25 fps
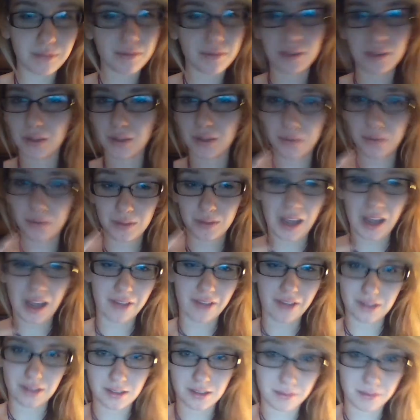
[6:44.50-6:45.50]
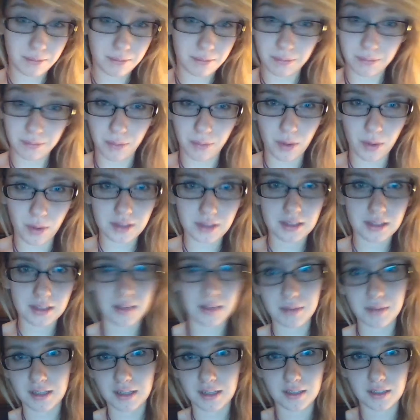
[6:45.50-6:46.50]
You don't have to point to them
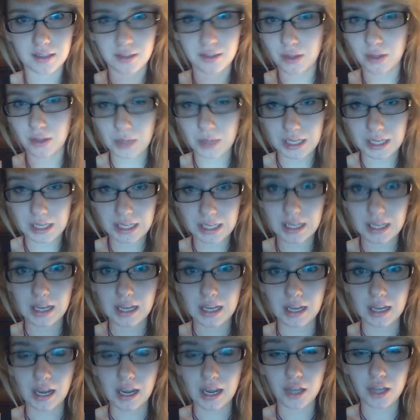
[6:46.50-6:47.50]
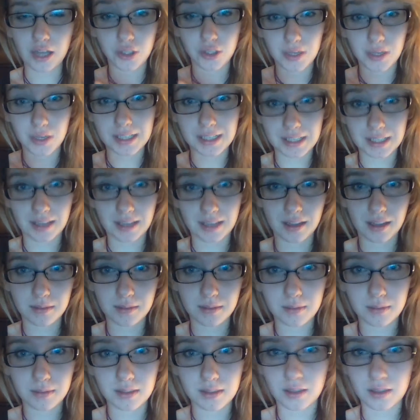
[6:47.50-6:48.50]
because you're already addressing
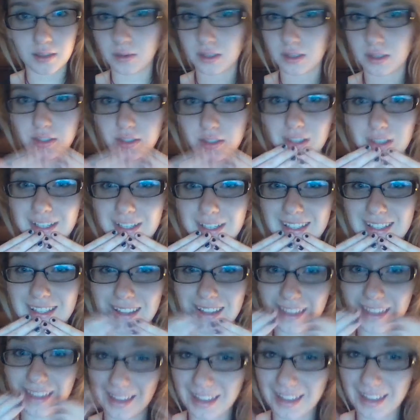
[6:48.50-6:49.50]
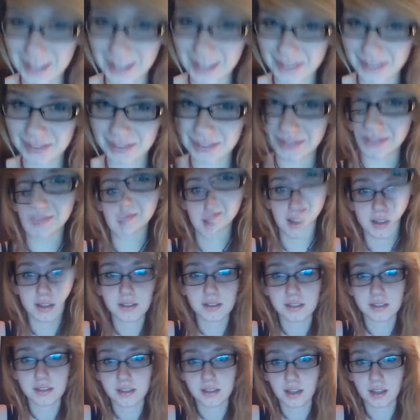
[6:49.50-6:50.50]
them. So it's just thank you. Manner
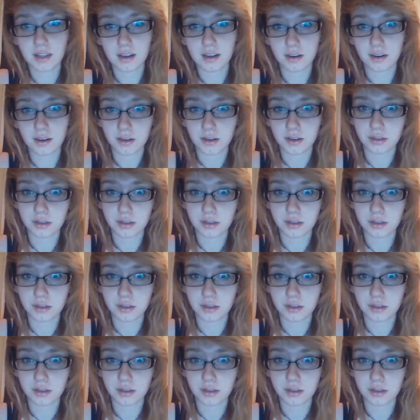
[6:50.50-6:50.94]
signs that